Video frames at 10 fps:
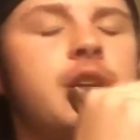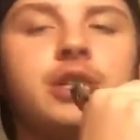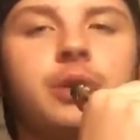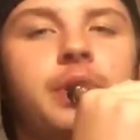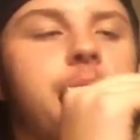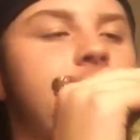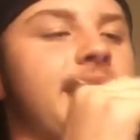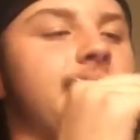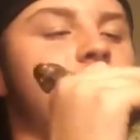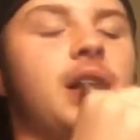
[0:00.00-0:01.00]
So didn't pay
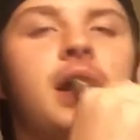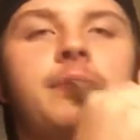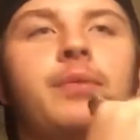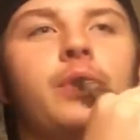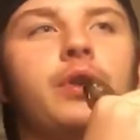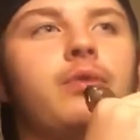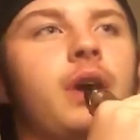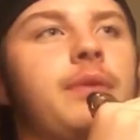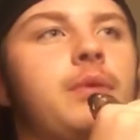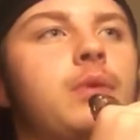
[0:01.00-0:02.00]
a dime for this
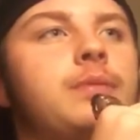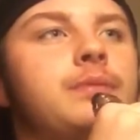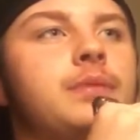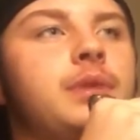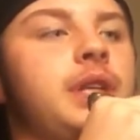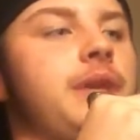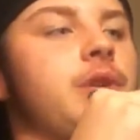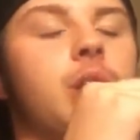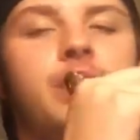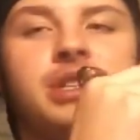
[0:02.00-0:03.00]
rifle, even
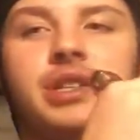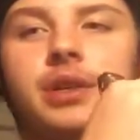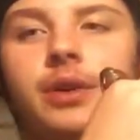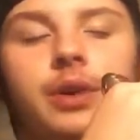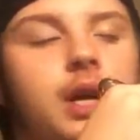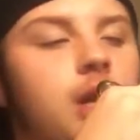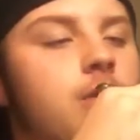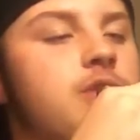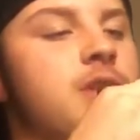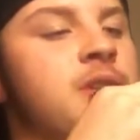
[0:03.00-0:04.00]
though it's $600.